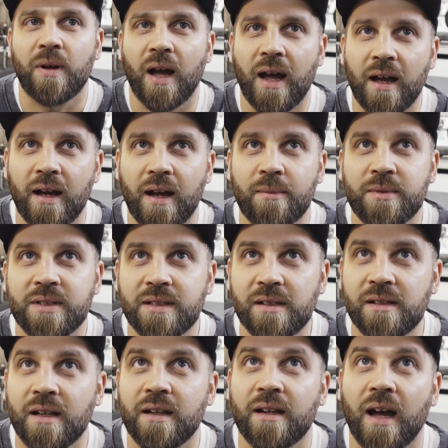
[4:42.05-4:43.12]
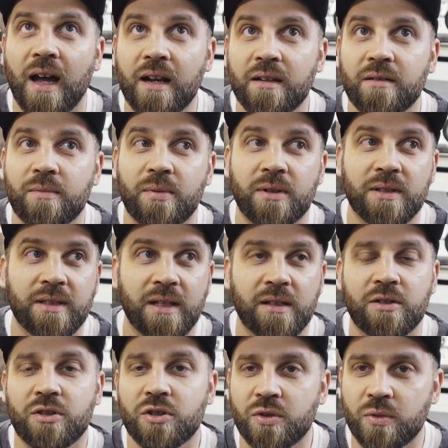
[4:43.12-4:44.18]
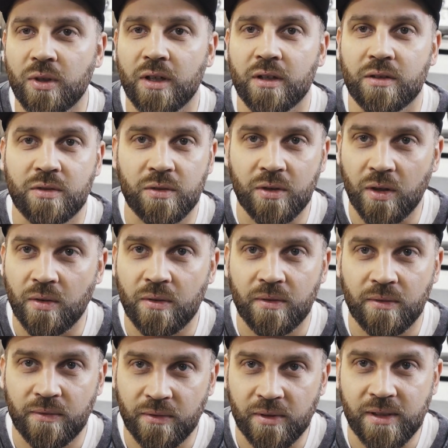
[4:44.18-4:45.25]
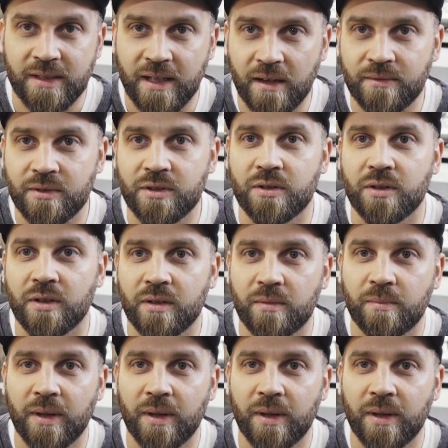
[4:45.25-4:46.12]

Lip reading: I'm still not 100% sure to go full self-assured.